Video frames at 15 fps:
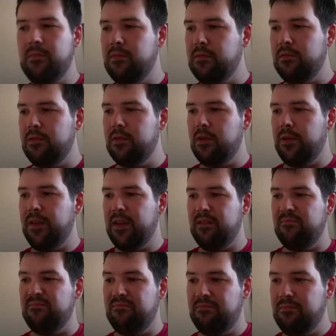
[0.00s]

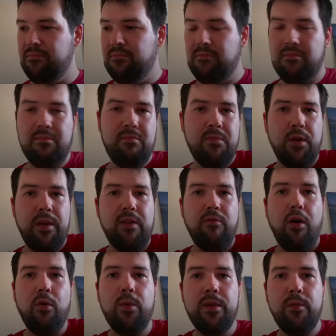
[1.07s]
nothing
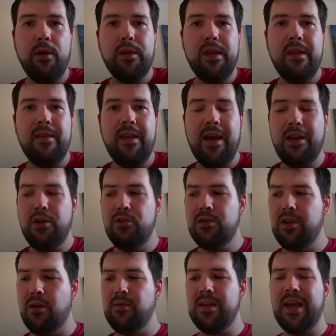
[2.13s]
wrong with what's in there. You
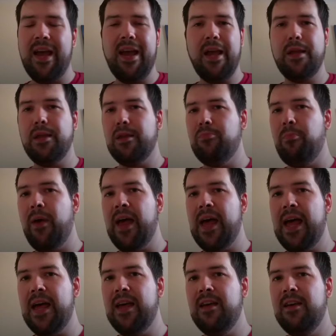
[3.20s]
don't get a
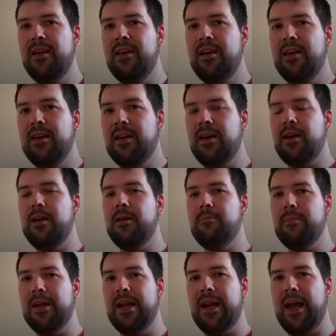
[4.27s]
spare
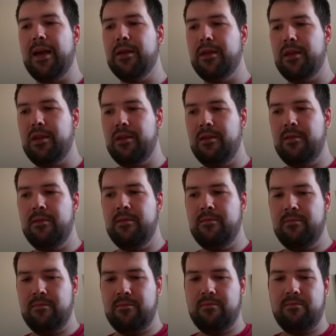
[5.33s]
glass
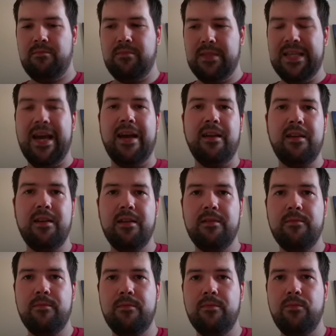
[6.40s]
tank,
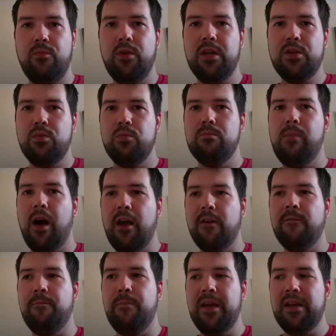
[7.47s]
which might
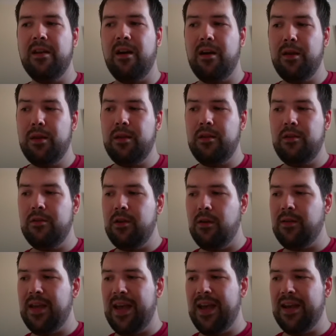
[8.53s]
have been nice. You don't
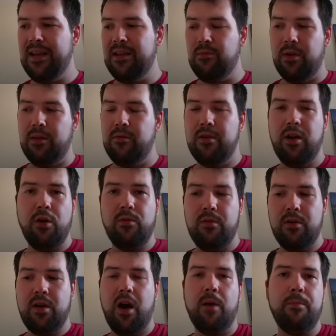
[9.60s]
get any, well, there are no,
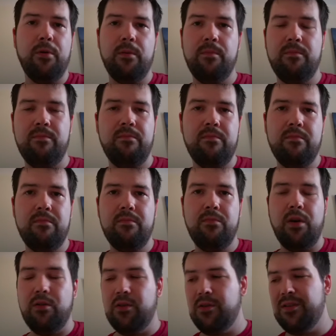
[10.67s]
you can't put,
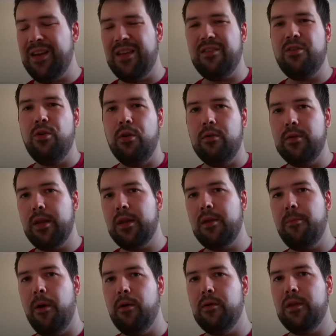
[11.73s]
well, you do get the coils, I
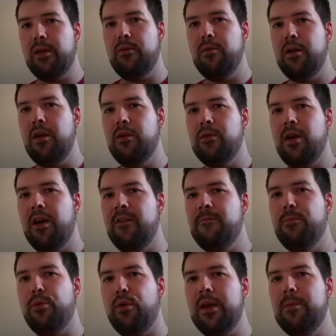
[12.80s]
suppose. There are no kind of
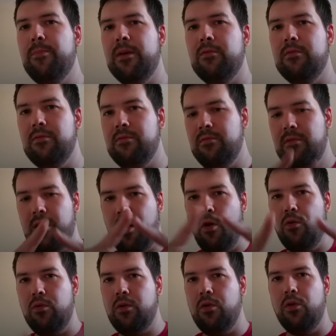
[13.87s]
pre-built
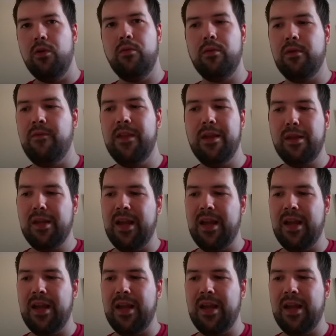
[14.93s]
whole coils for this